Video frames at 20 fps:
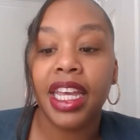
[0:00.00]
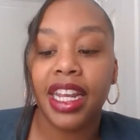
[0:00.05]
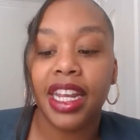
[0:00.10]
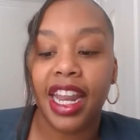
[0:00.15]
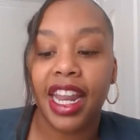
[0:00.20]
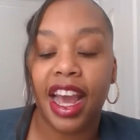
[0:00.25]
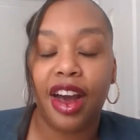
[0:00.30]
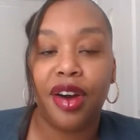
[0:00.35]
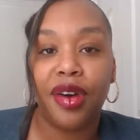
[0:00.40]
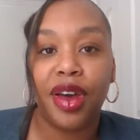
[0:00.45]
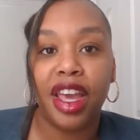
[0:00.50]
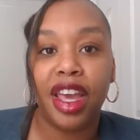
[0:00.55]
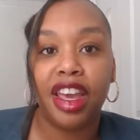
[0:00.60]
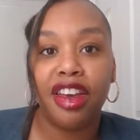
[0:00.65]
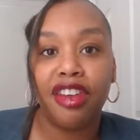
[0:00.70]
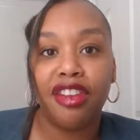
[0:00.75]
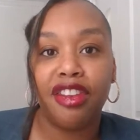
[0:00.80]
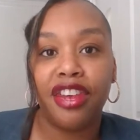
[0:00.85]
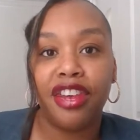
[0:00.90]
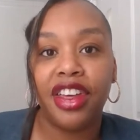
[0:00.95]
Now,
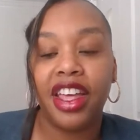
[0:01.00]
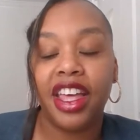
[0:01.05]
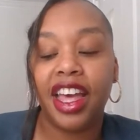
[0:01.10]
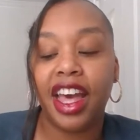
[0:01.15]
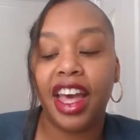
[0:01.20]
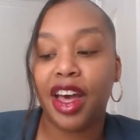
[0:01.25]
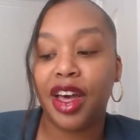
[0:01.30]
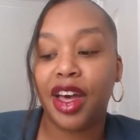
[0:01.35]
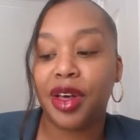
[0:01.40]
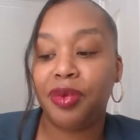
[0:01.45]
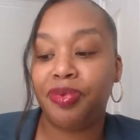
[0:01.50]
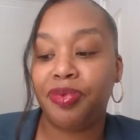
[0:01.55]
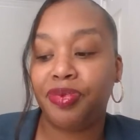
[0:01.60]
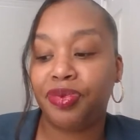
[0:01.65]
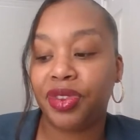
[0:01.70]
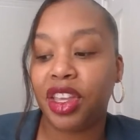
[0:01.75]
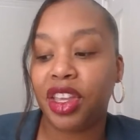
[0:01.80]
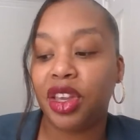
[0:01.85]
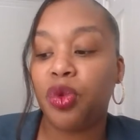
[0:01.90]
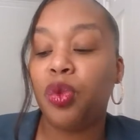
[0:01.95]
if
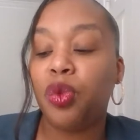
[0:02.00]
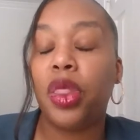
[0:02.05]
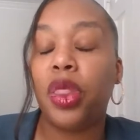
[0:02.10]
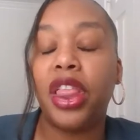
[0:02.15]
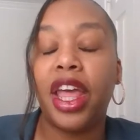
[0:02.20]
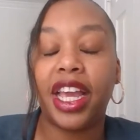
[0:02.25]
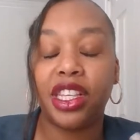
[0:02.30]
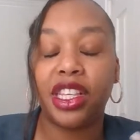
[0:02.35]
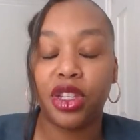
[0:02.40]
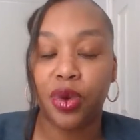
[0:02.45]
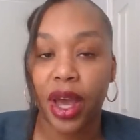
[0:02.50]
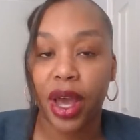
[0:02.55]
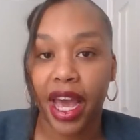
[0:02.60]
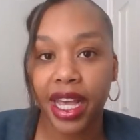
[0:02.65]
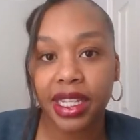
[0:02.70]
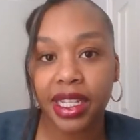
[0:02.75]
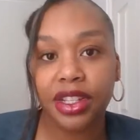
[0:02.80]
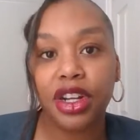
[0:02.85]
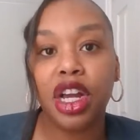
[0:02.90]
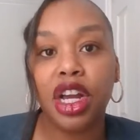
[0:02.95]
so
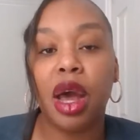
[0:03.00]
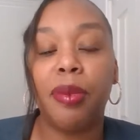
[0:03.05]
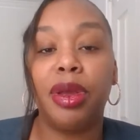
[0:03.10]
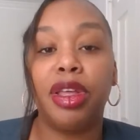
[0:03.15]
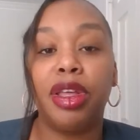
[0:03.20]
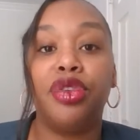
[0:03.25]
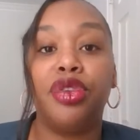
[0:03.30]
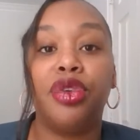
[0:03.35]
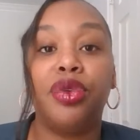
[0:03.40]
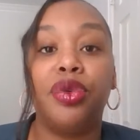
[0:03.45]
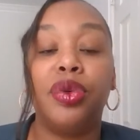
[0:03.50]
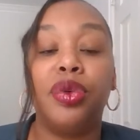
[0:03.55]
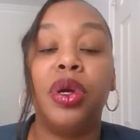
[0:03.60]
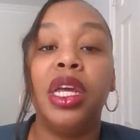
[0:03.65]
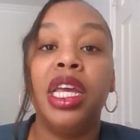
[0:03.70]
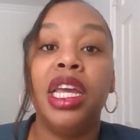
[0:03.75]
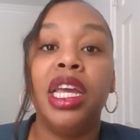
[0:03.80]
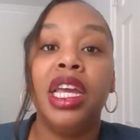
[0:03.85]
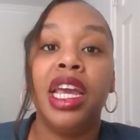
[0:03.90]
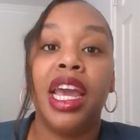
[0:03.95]
as they're coming through
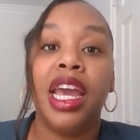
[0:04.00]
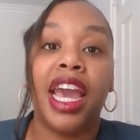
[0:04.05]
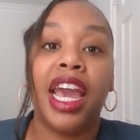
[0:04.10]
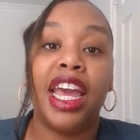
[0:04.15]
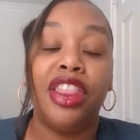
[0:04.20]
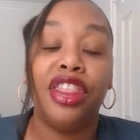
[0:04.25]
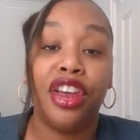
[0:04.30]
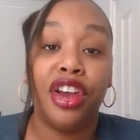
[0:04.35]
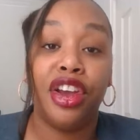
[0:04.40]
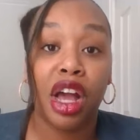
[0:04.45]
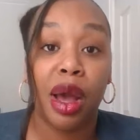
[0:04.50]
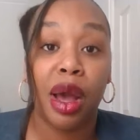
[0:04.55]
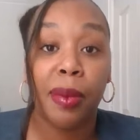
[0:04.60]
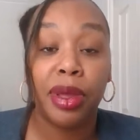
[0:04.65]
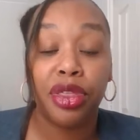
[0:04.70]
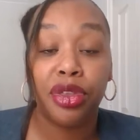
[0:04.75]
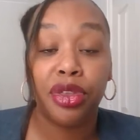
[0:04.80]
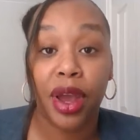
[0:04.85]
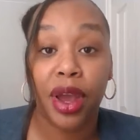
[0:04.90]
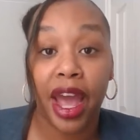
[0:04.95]
and they're
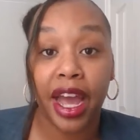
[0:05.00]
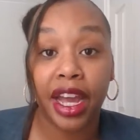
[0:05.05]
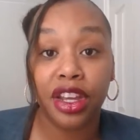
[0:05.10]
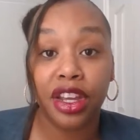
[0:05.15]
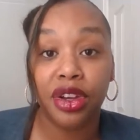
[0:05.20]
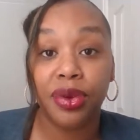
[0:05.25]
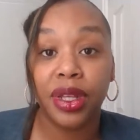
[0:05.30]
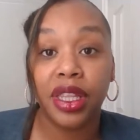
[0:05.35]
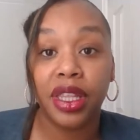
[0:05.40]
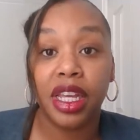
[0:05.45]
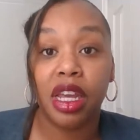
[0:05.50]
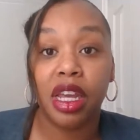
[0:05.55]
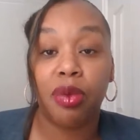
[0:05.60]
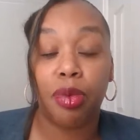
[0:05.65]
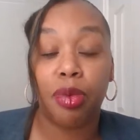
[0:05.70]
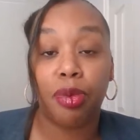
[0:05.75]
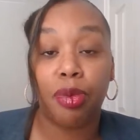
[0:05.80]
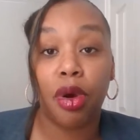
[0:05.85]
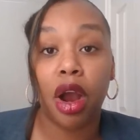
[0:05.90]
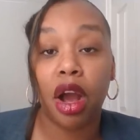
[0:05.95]
coming through accurately
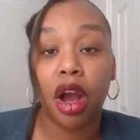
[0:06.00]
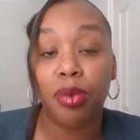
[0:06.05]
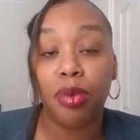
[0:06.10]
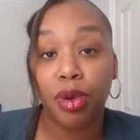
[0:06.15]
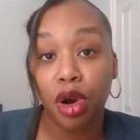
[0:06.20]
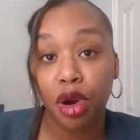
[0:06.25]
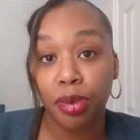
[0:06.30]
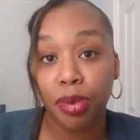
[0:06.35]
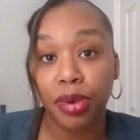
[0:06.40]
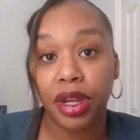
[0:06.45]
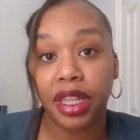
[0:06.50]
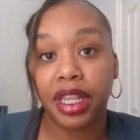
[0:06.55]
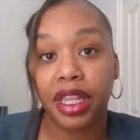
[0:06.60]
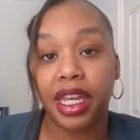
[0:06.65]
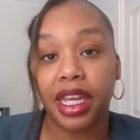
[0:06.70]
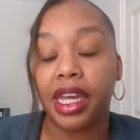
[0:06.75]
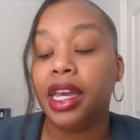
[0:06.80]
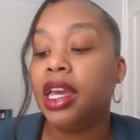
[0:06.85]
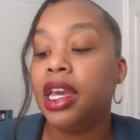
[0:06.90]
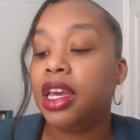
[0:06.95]
and
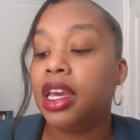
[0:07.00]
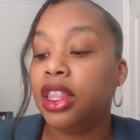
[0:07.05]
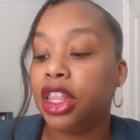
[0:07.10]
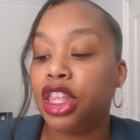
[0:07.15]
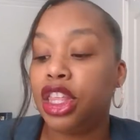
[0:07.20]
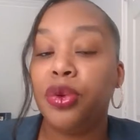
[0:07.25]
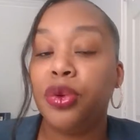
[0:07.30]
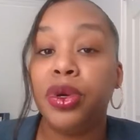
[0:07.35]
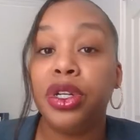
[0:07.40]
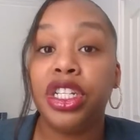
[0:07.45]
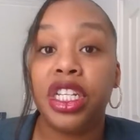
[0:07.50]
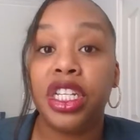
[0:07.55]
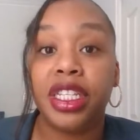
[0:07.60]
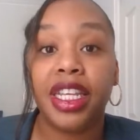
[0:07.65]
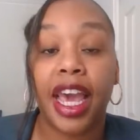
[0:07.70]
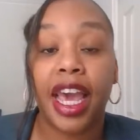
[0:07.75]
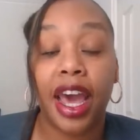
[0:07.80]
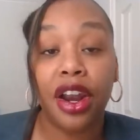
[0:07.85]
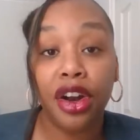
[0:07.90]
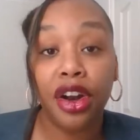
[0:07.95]
appropriately, then you would just
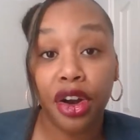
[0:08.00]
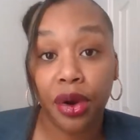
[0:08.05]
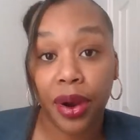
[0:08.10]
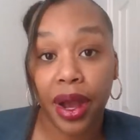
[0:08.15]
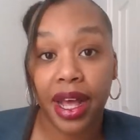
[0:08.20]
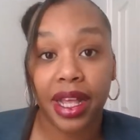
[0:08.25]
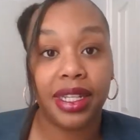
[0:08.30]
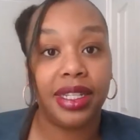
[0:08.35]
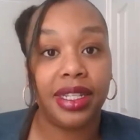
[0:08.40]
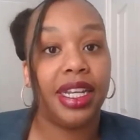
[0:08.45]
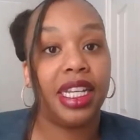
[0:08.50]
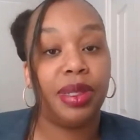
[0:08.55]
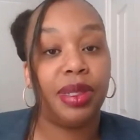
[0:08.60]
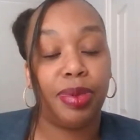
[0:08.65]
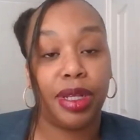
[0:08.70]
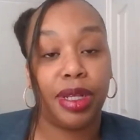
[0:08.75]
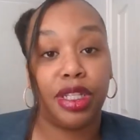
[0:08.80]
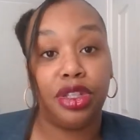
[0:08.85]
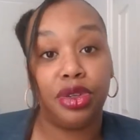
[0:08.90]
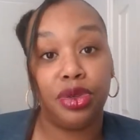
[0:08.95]
categorize the
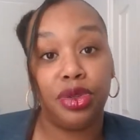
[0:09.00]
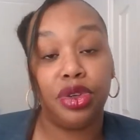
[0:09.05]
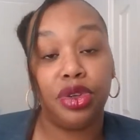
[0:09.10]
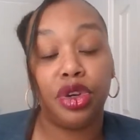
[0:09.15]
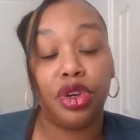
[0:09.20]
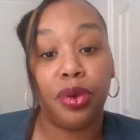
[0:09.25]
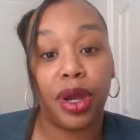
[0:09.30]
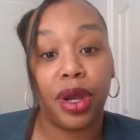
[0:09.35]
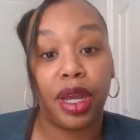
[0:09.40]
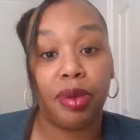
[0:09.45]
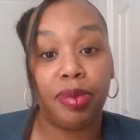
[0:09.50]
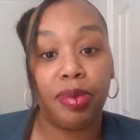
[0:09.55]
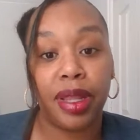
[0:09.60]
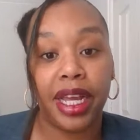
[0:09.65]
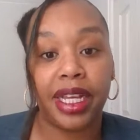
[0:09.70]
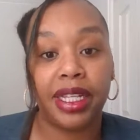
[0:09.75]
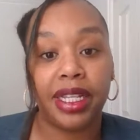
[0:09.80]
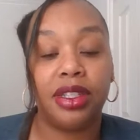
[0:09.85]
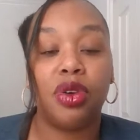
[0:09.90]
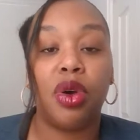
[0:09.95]
expense to the correct
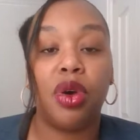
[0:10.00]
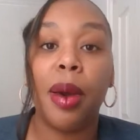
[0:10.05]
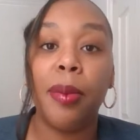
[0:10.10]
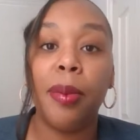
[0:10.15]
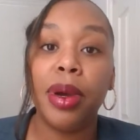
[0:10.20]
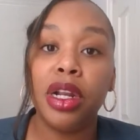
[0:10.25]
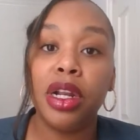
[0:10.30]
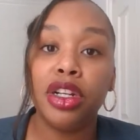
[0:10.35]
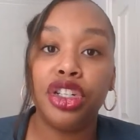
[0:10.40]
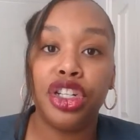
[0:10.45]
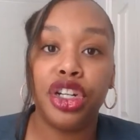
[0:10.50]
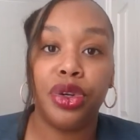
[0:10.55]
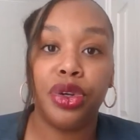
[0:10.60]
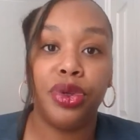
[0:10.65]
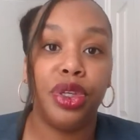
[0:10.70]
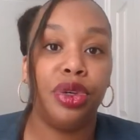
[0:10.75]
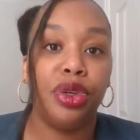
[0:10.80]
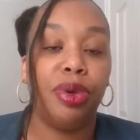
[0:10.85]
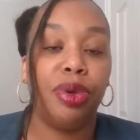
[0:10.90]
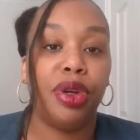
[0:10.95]
place. So I'm going to show
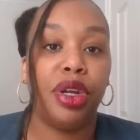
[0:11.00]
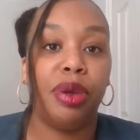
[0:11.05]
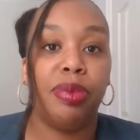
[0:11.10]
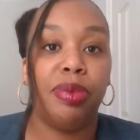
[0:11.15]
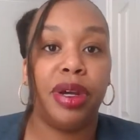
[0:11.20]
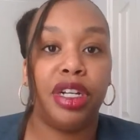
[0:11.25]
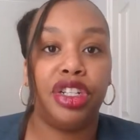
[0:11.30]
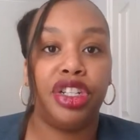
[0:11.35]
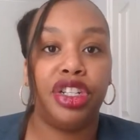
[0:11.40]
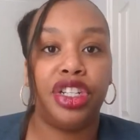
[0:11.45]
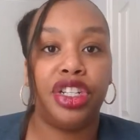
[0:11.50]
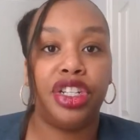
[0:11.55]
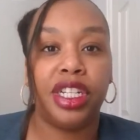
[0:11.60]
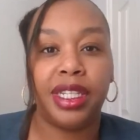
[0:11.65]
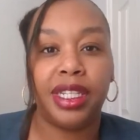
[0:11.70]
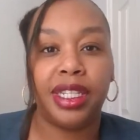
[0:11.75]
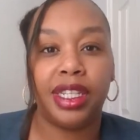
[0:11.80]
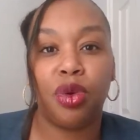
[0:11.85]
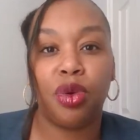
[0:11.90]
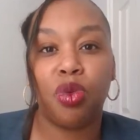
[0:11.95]
you pretty much
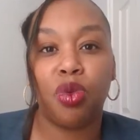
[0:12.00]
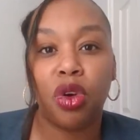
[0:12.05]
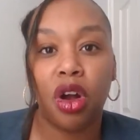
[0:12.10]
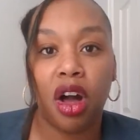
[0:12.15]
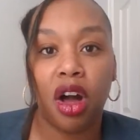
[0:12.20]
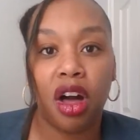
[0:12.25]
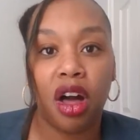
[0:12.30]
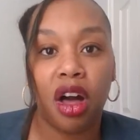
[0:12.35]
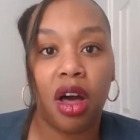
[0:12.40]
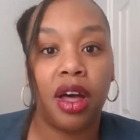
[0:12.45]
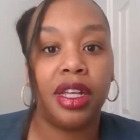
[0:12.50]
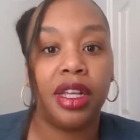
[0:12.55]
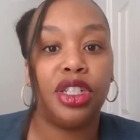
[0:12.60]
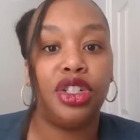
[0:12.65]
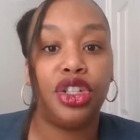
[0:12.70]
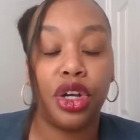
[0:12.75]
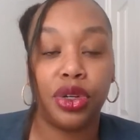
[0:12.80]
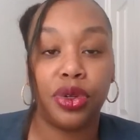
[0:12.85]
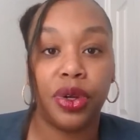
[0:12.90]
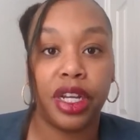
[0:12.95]
just the raw
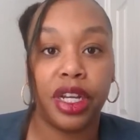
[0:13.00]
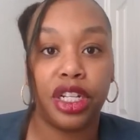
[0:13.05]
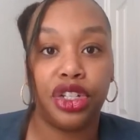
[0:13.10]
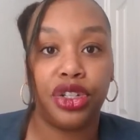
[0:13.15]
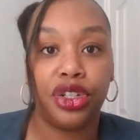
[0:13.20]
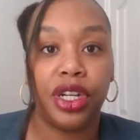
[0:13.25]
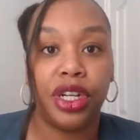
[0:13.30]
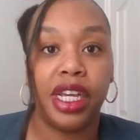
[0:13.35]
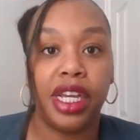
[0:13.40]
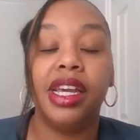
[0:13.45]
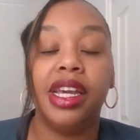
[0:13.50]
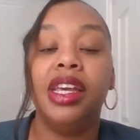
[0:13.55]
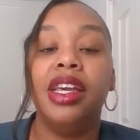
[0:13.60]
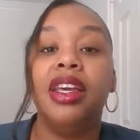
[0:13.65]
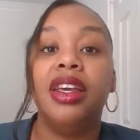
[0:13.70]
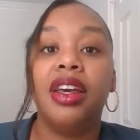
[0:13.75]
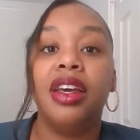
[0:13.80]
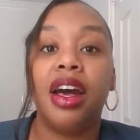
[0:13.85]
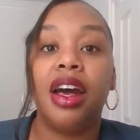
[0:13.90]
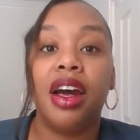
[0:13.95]
journal entry
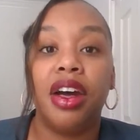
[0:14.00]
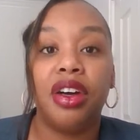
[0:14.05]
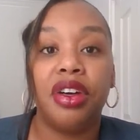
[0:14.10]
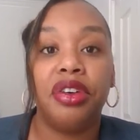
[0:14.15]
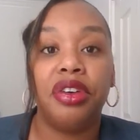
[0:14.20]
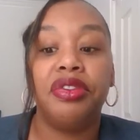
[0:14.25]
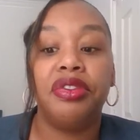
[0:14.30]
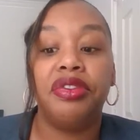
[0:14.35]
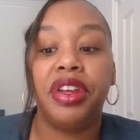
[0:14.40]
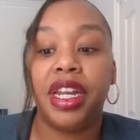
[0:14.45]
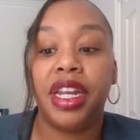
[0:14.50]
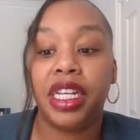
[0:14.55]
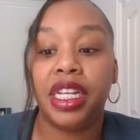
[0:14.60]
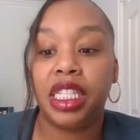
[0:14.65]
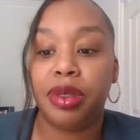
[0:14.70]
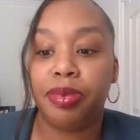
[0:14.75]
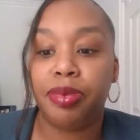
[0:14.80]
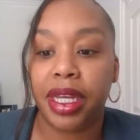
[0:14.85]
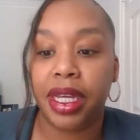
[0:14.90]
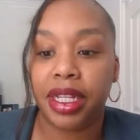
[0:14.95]
of an
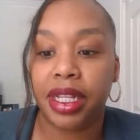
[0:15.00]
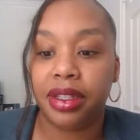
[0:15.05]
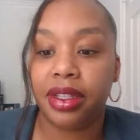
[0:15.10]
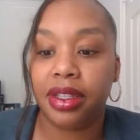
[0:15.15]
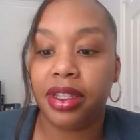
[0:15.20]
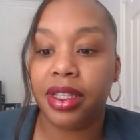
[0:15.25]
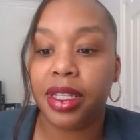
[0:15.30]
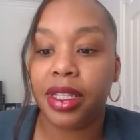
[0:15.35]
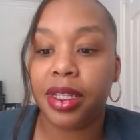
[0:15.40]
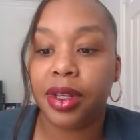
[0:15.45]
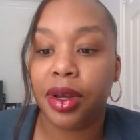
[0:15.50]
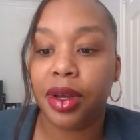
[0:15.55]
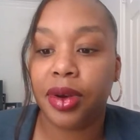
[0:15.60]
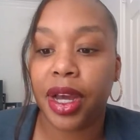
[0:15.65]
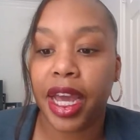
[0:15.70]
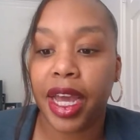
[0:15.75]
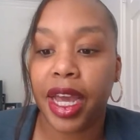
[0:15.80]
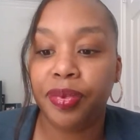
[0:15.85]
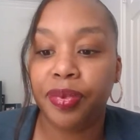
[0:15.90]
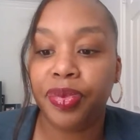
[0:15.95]
expense.
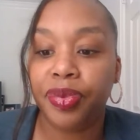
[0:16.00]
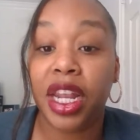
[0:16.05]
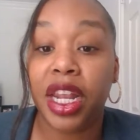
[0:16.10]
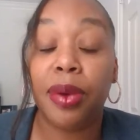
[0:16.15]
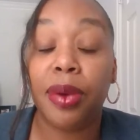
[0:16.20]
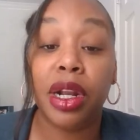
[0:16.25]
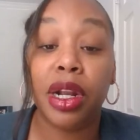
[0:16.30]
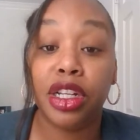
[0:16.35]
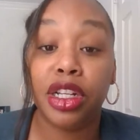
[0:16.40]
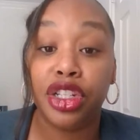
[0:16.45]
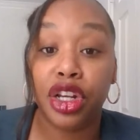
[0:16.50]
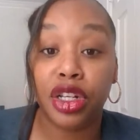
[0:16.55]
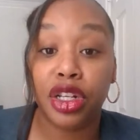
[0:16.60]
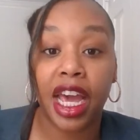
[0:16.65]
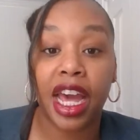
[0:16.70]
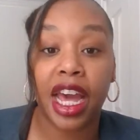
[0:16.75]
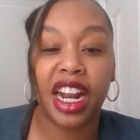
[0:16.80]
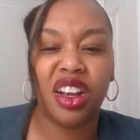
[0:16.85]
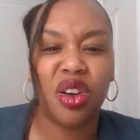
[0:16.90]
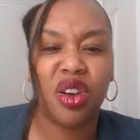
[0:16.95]
Okay. And I'm going to
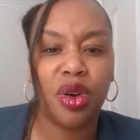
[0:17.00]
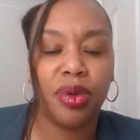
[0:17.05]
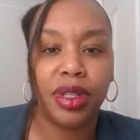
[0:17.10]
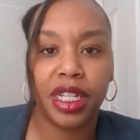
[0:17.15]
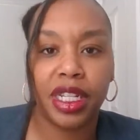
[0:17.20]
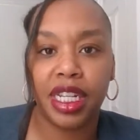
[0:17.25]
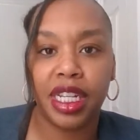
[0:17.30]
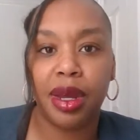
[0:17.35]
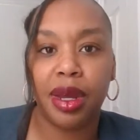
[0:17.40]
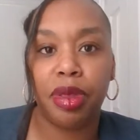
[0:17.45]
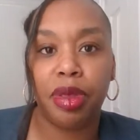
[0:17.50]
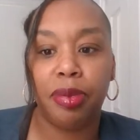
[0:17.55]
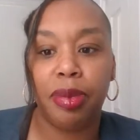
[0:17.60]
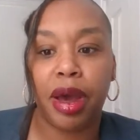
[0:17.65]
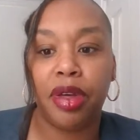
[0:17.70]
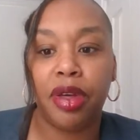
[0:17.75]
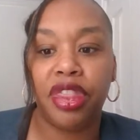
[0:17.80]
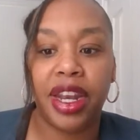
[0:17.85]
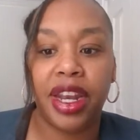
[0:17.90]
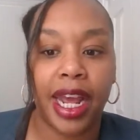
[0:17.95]
kind of go into depth
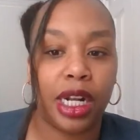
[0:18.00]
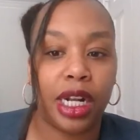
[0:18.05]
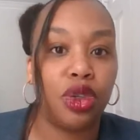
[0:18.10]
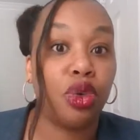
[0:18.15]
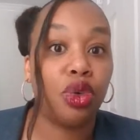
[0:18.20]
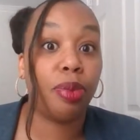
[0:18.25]
about the natural